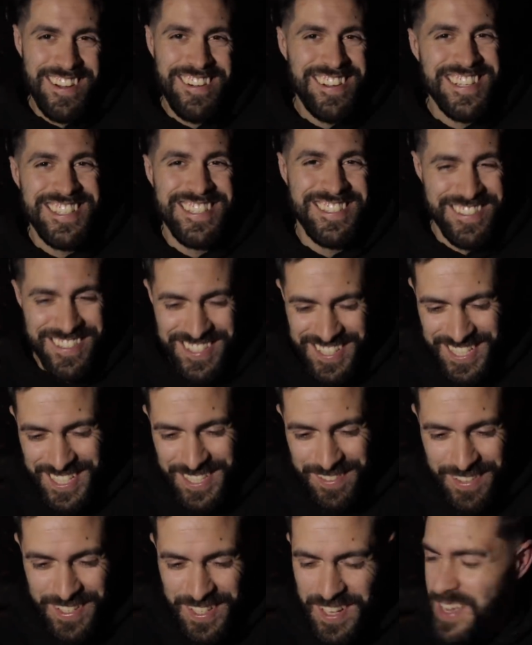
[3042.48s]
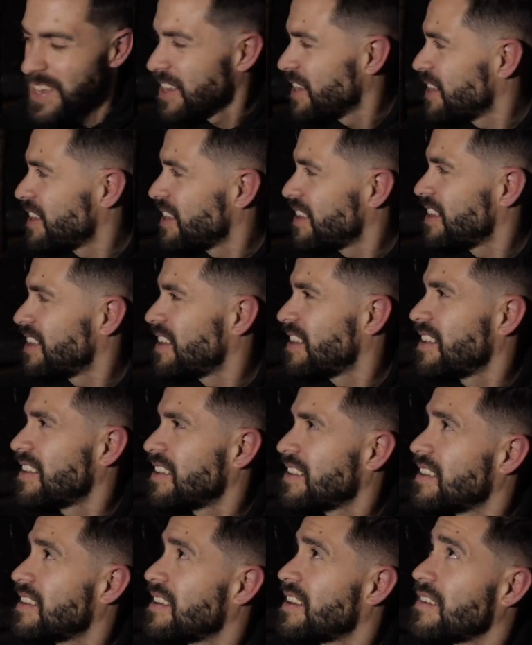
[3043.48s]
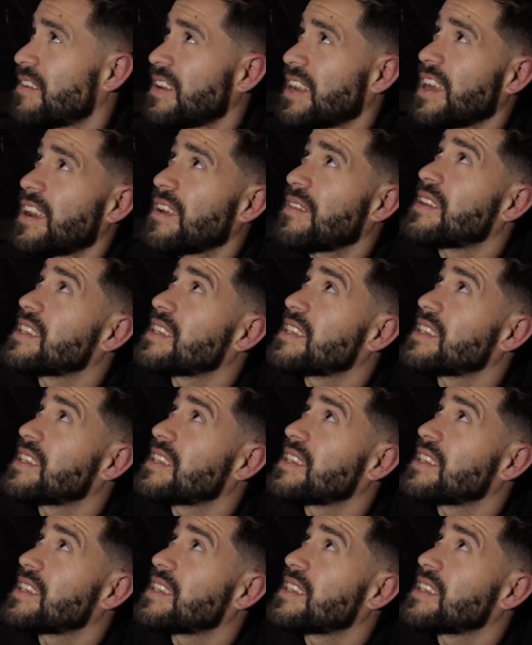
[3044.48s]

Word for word: dinosaurs in this wood. I really hope